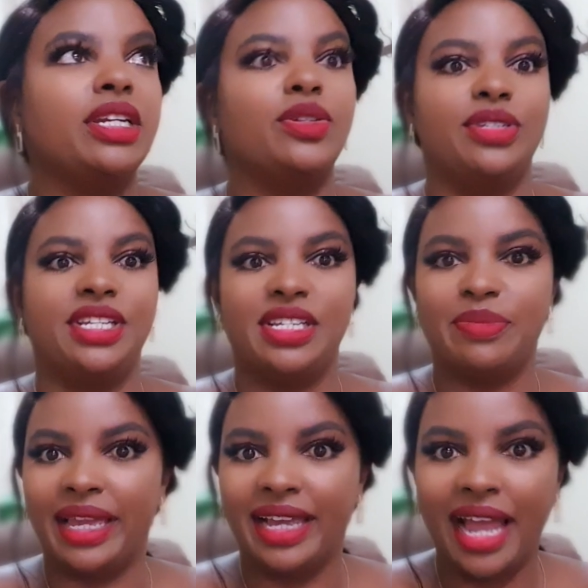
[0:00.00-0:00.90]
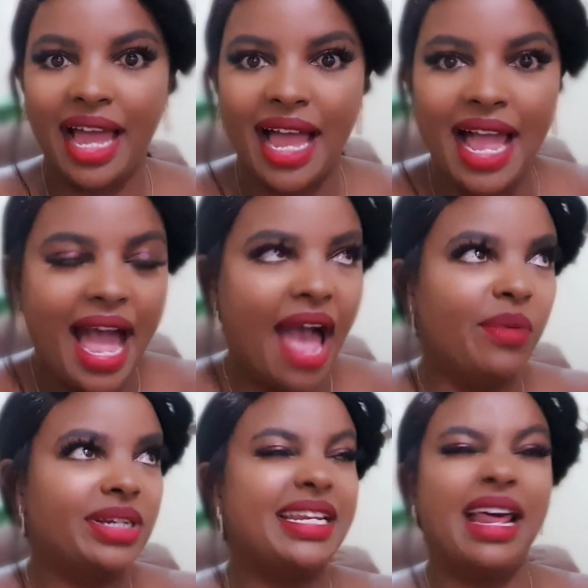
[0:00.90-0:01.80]
to change my car. I
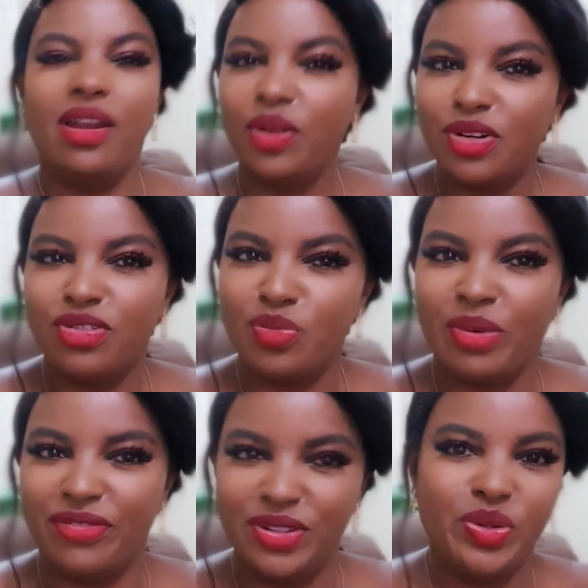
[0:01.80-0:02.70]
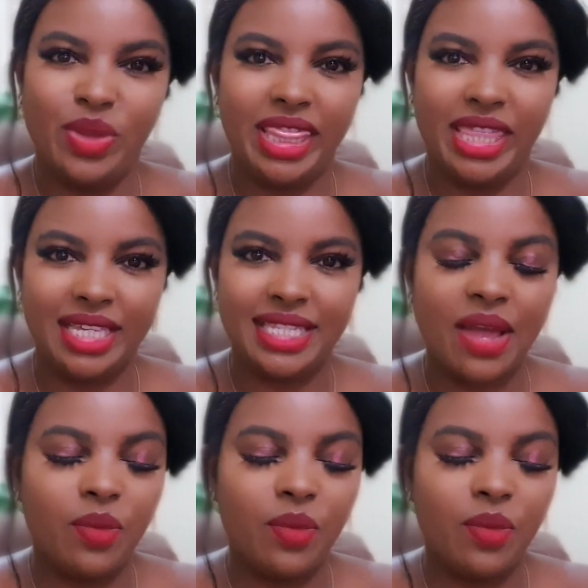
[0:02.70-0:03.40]
wanted a lot of superficial things. I